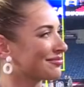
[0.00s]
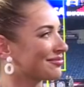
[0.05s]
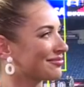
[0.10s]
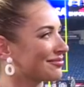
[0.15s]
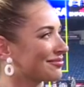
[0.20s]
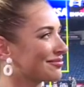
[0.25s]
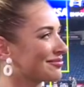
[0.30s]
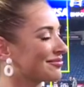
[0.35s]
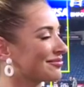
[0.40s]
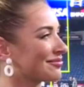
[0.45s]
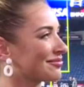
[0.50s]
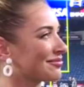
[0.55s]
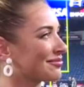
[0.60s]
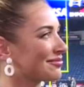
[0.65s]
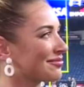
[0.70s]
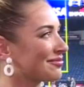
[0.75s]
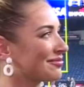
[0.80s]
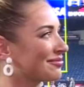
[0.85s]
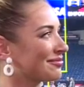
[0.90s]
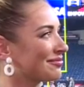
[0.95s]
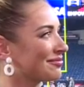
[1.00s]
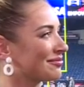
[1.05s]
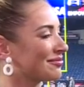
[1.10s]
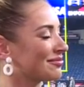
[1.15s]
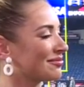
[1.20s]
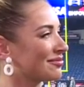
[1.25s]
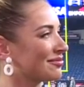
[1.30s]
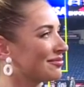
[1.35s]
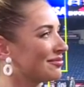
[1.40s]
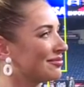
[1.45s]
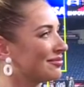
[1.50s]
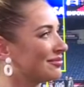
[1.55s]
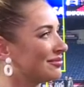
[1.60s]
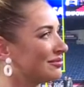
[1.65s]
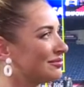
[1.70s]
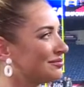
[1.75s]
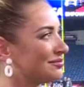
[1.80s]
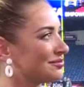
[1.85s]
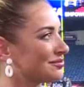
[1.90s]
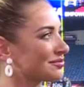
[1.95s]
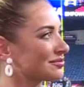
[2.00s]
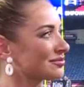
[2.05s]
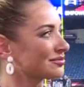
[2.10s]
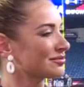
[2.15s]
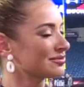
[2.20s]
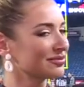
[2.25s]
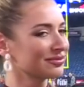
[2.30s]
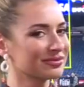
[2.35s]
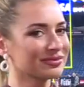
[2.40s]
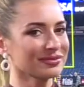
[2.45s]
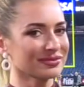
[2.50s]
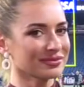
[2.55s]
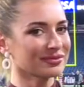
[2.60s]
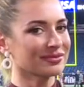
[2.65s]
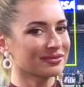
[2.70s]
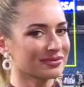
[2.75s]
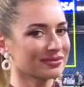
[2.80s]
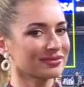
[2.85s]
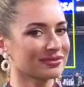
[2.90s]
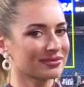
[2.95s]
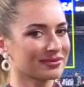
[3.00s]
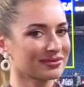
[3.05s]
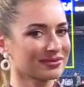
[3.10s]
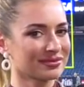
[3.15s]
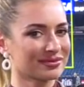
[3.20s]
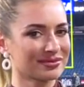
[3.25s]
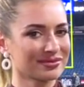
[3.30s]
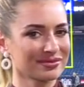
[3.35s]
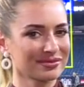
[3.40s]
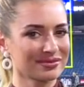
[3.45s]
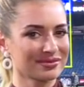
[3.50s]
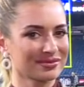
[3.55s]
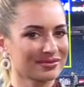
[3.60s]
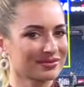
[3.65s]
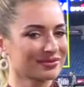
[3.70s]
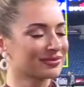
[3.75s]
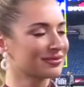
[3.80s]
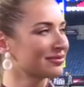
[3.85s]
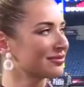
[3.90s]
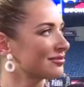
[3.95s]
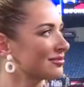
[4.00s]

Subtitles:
(silent)